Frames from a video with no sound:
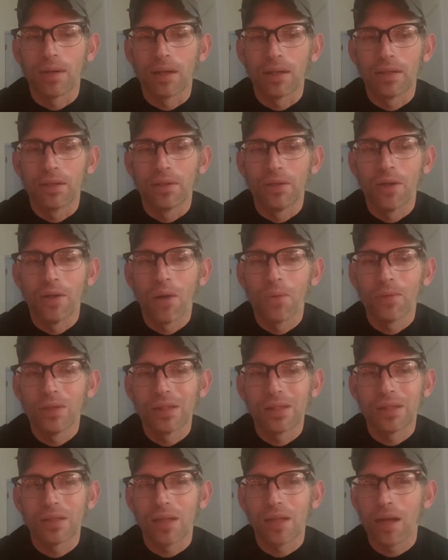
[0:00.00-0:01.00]
no one
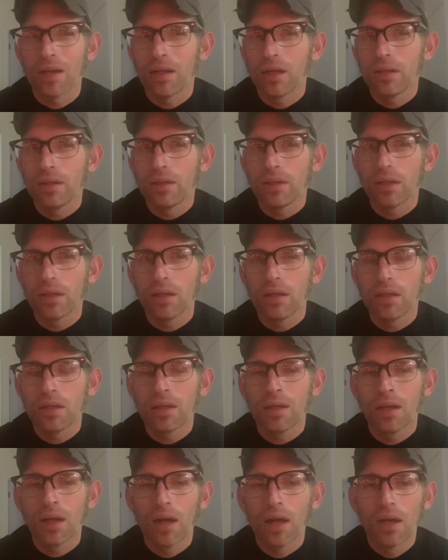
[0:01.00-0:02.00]
said
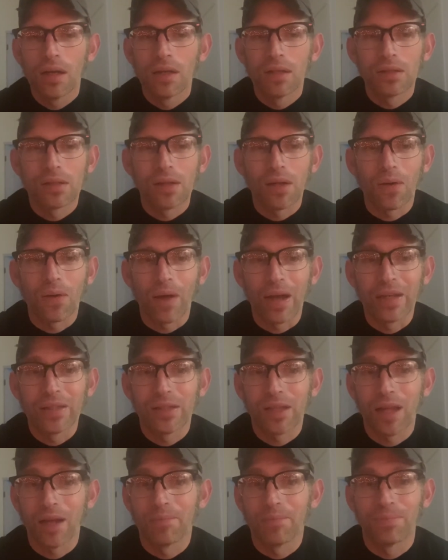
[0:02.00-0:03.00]
anything, so I just
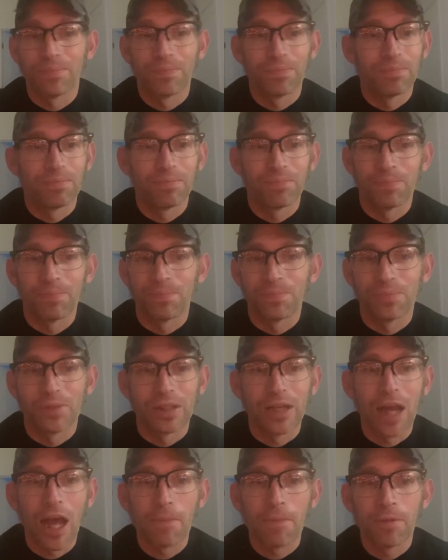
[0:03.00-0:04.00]
kept
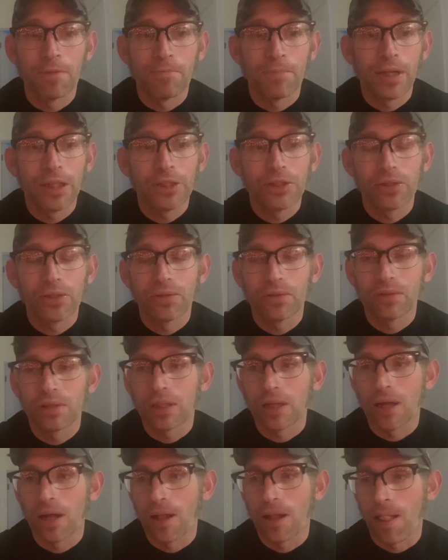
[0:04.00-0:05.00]
snapping pictures.
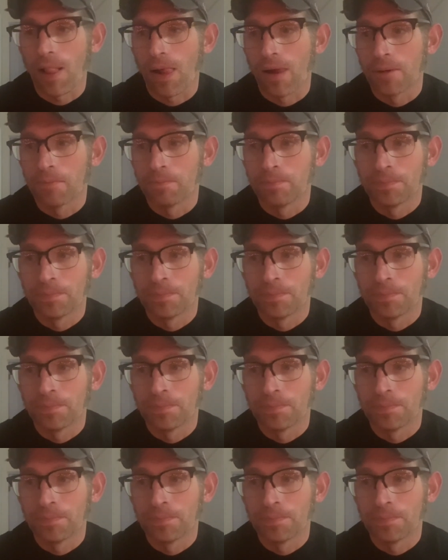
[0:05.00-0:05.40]
I